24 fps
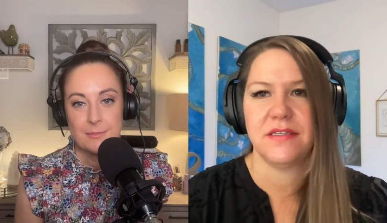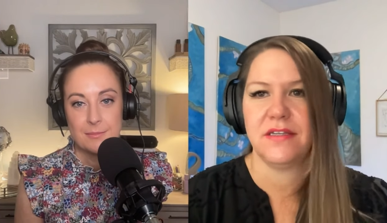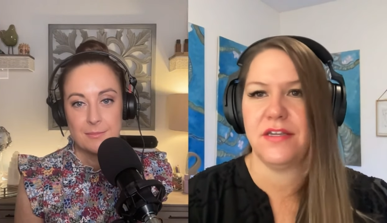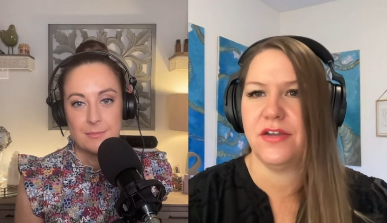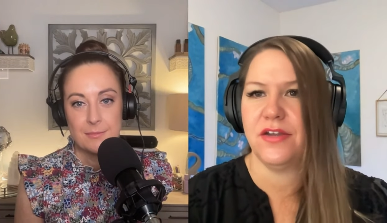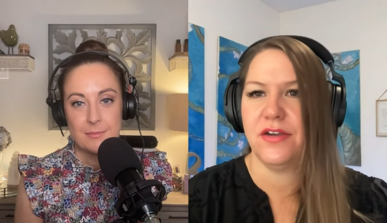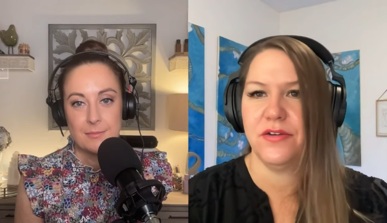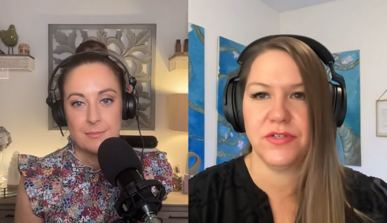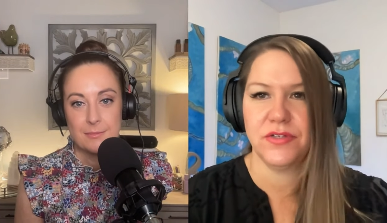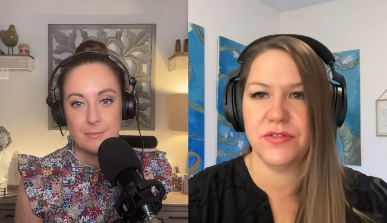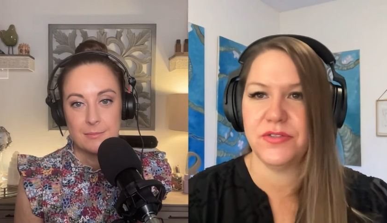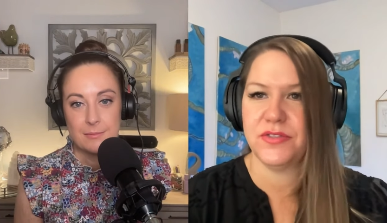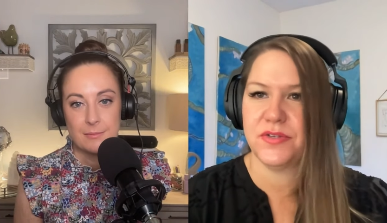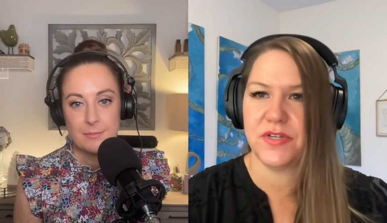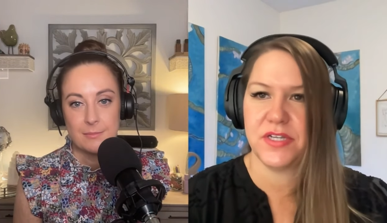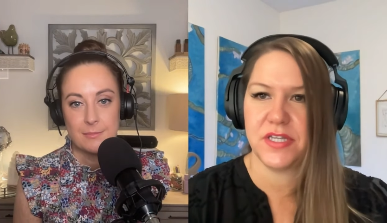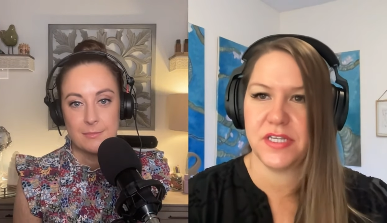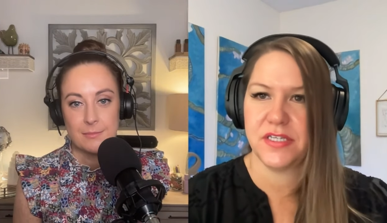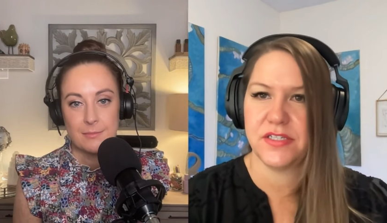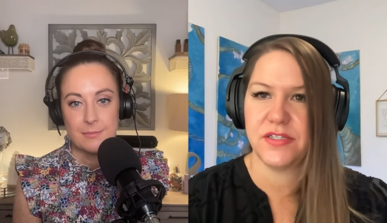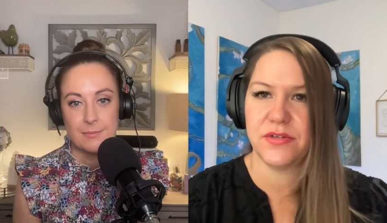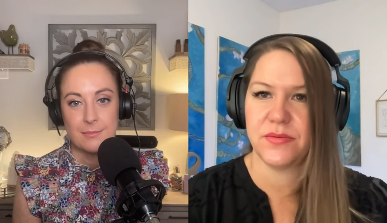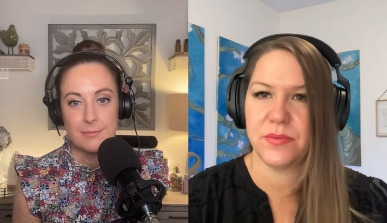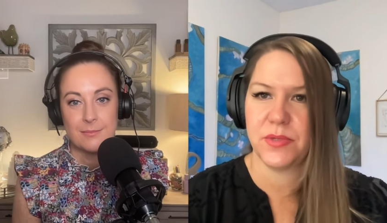Speaker 1: You know, don't do it
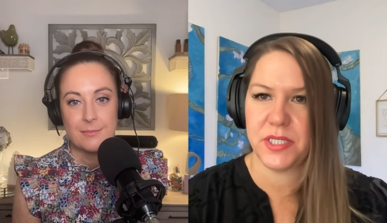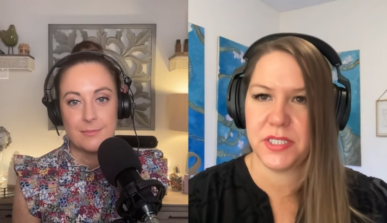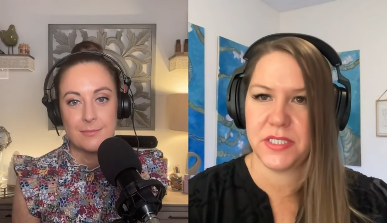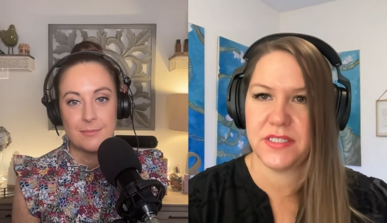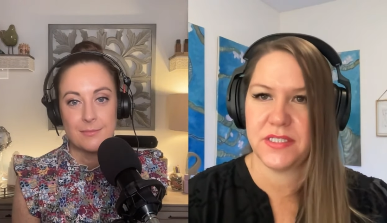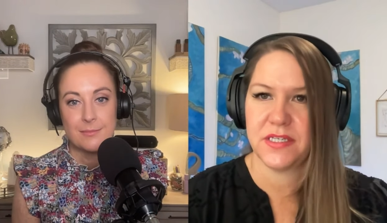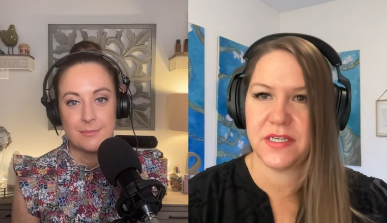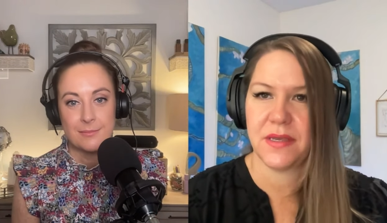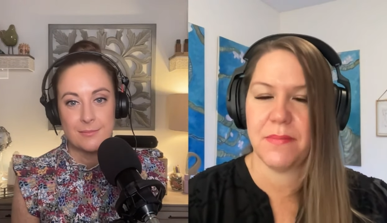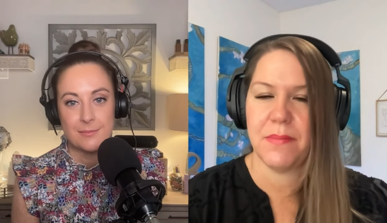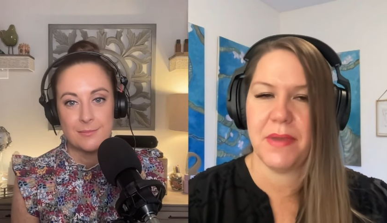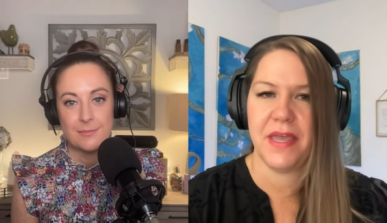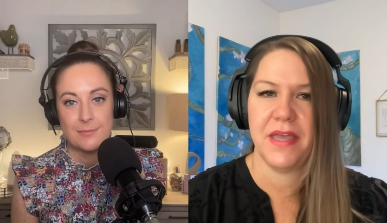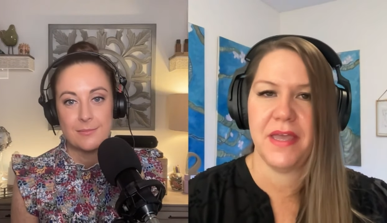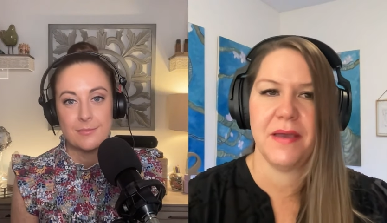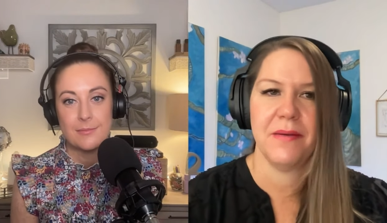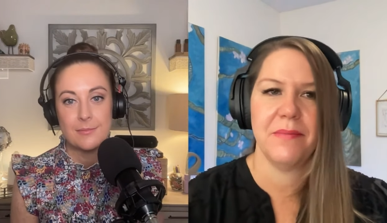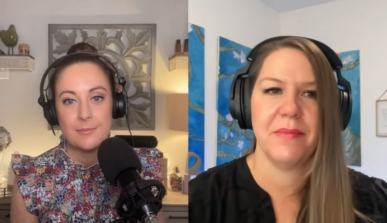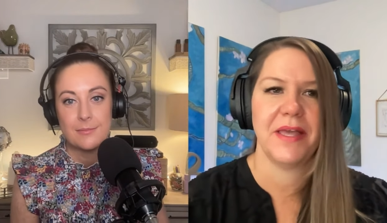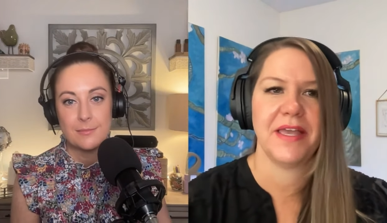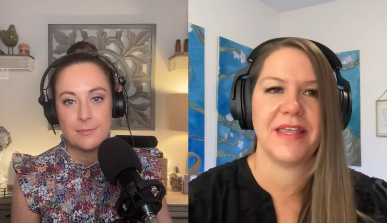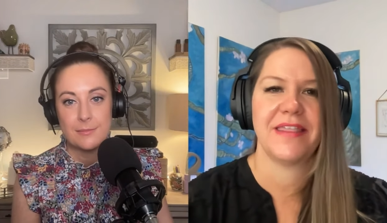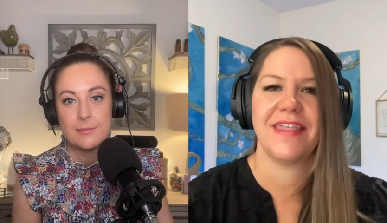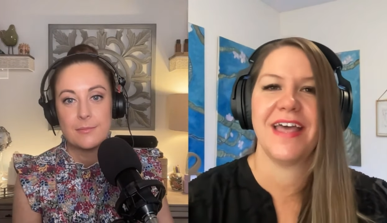unless you're willing to commit.
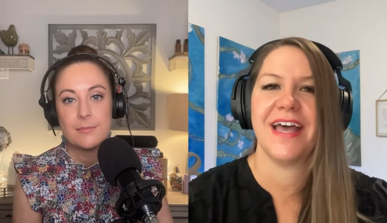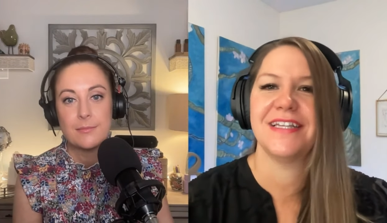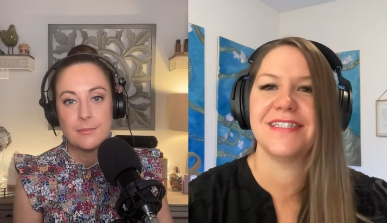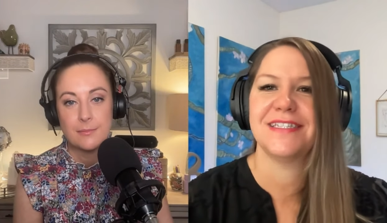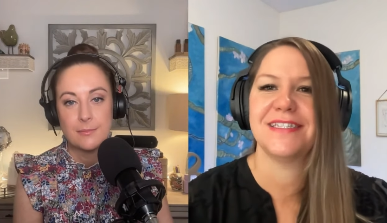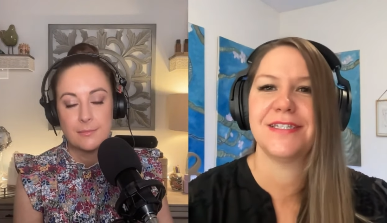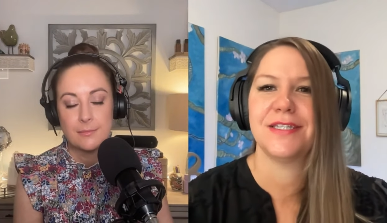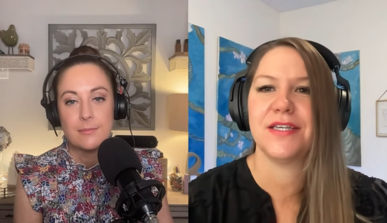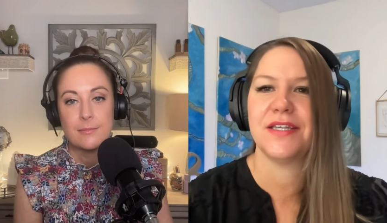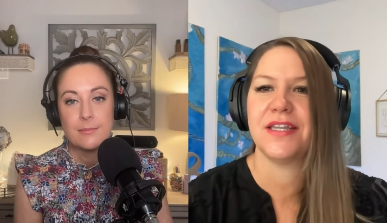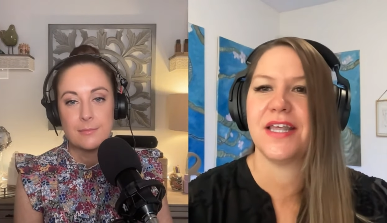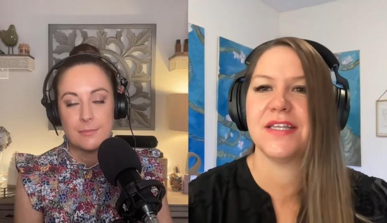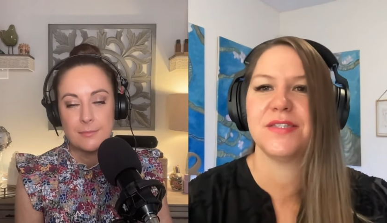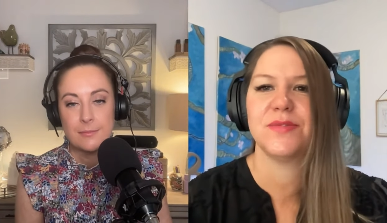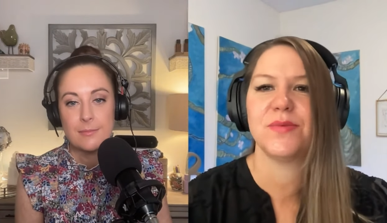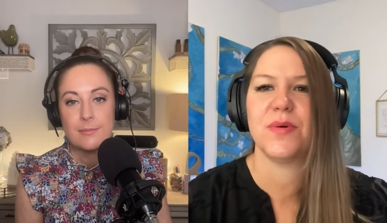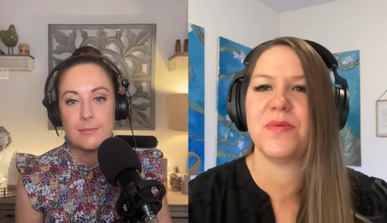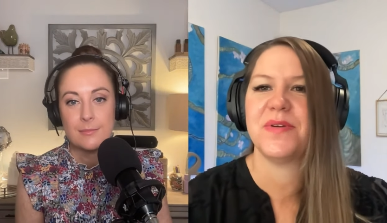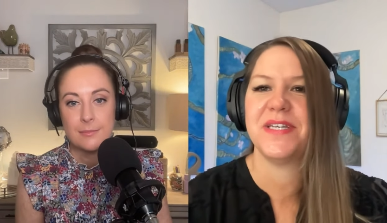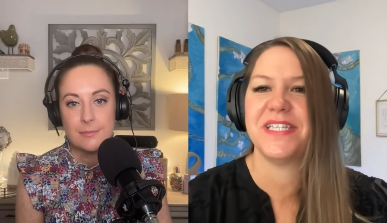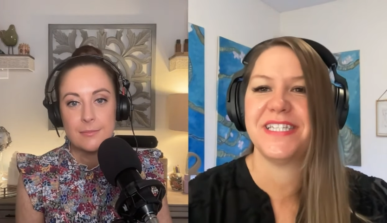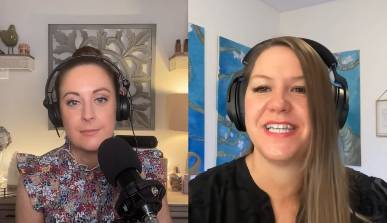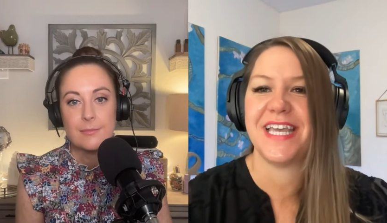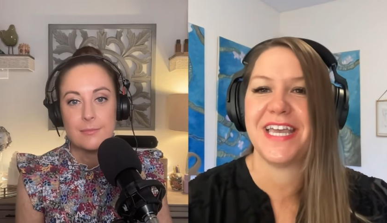I'm like, that's the, that's
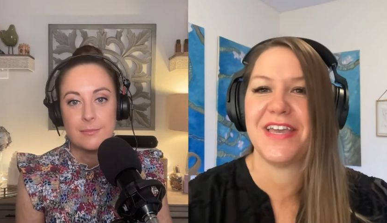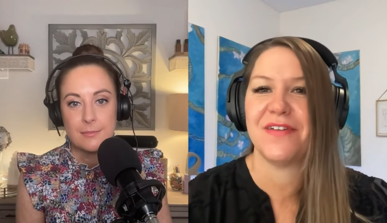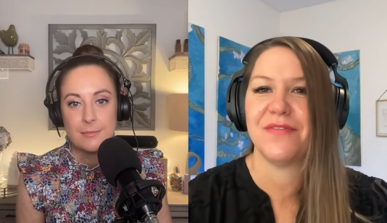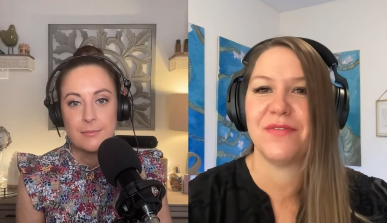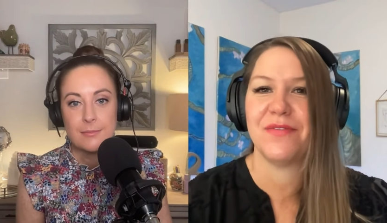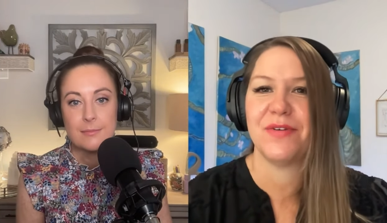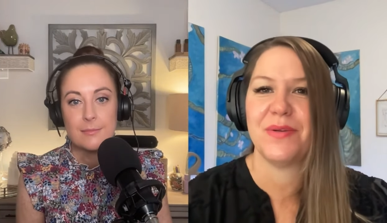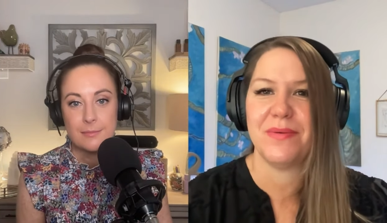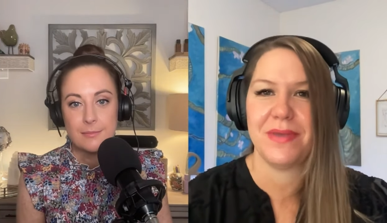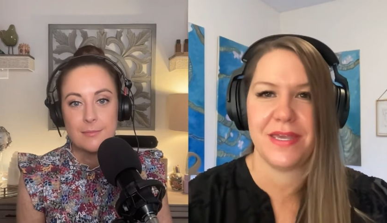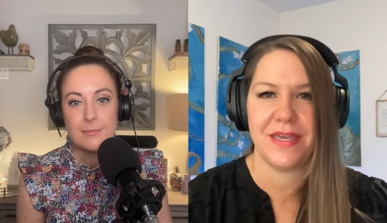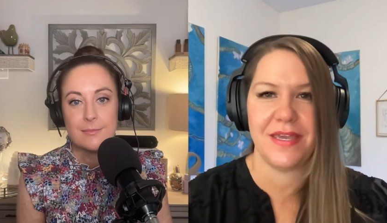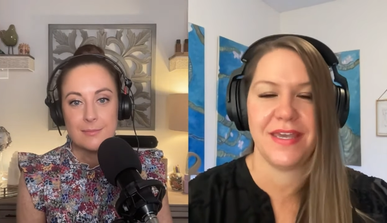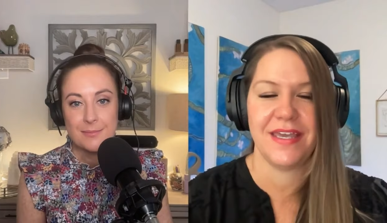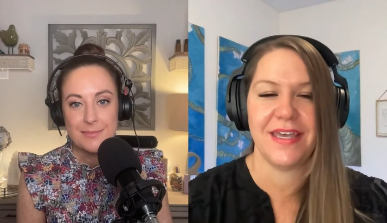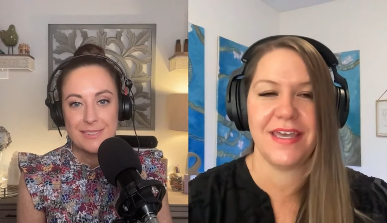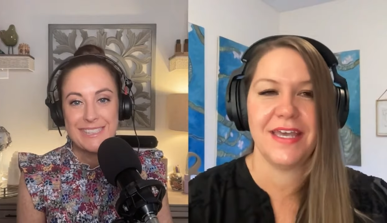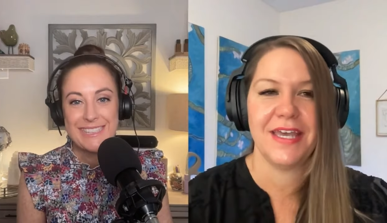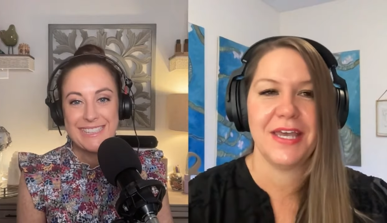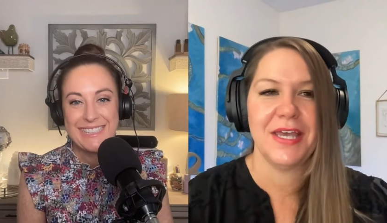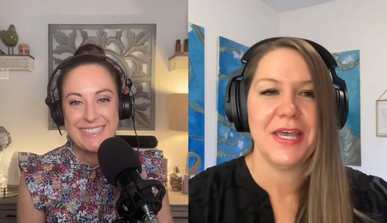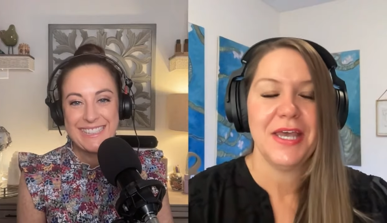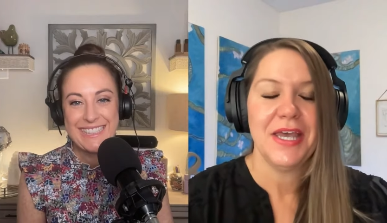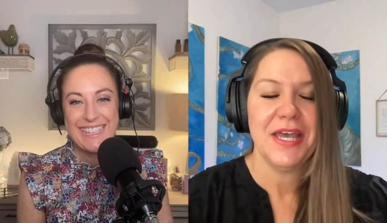what we say every week.
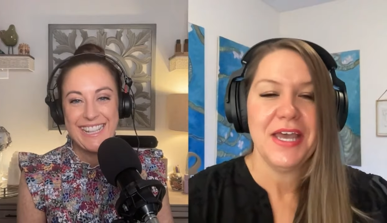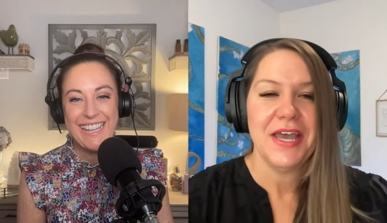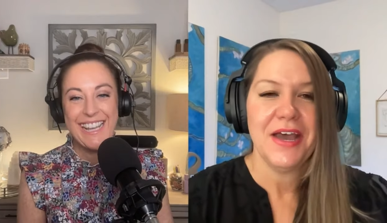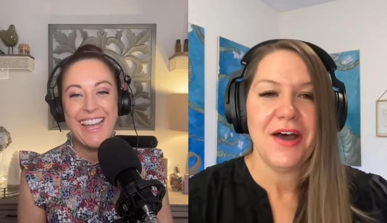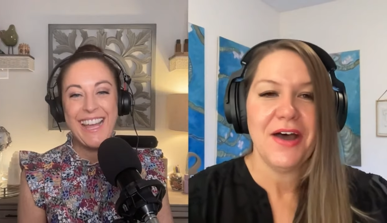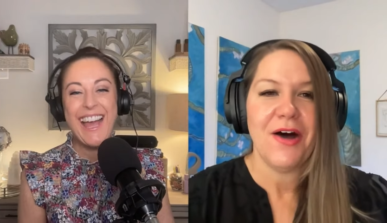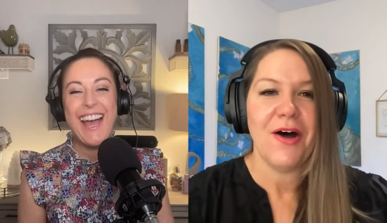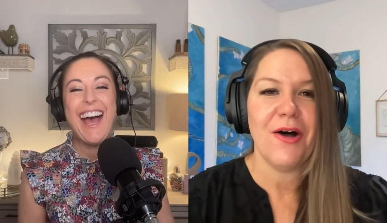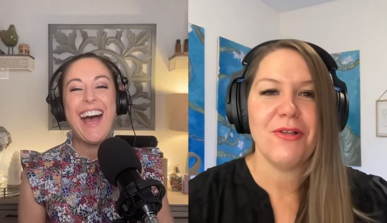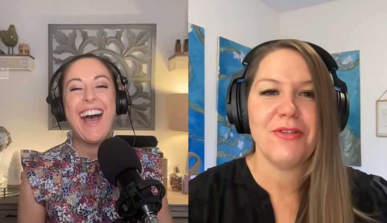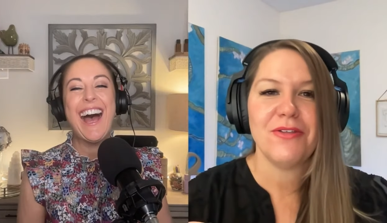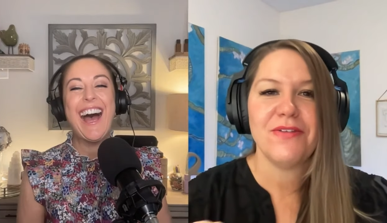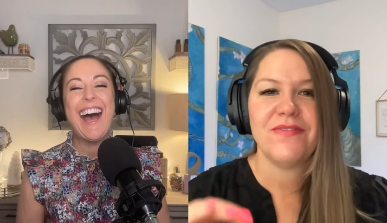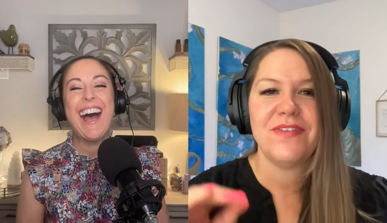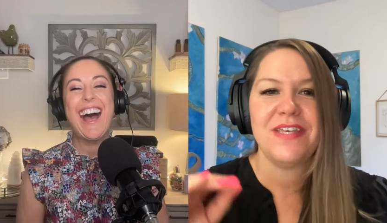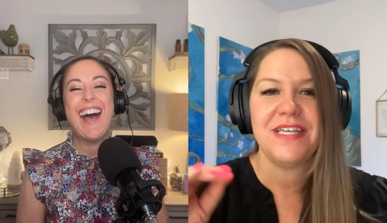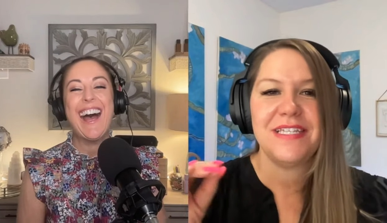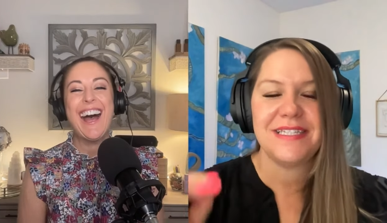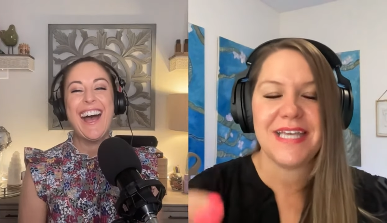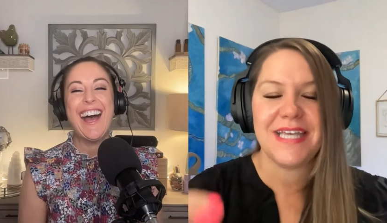All of these